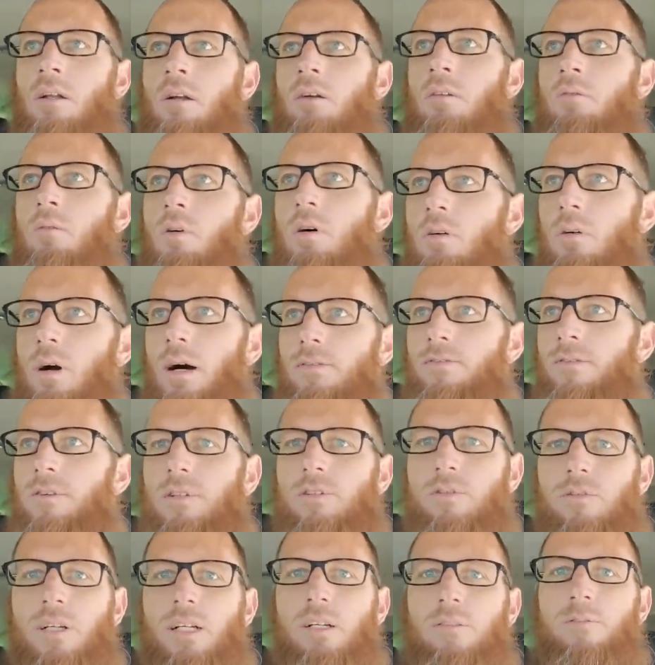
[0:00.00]
We'll go out for
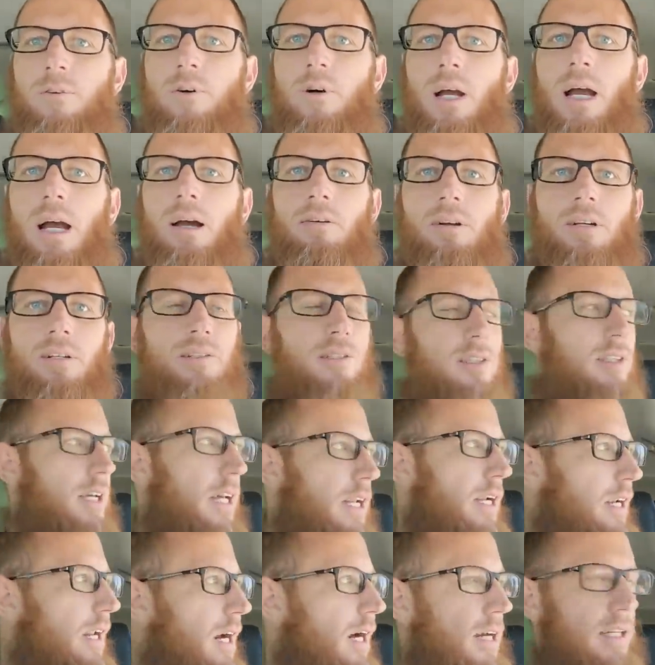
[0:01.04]
3 or 4 hours
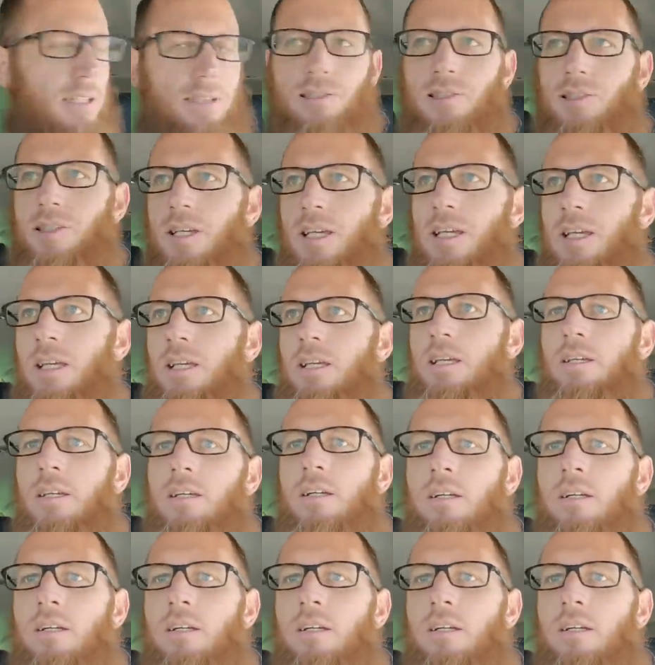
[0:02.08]
and not see